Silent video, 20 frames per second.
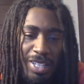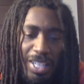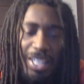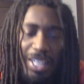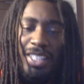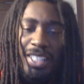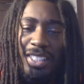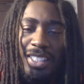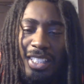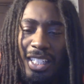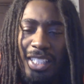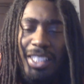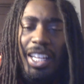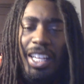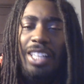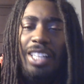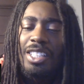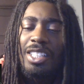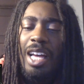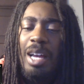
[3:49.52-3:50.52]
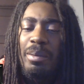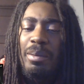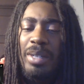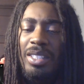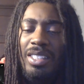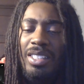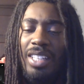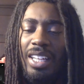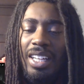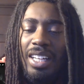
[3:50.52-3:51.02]
Did he say Simon
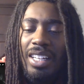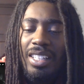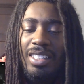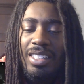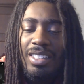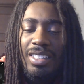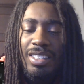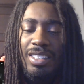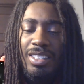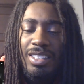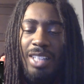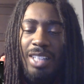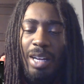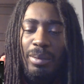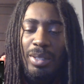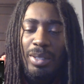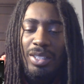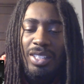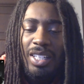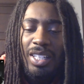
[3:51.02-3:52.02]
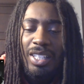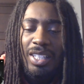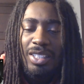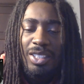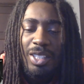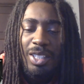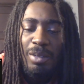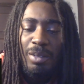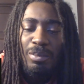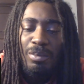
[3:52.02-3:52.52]
Says? Simon Says
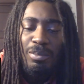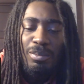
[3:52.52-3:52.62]
something?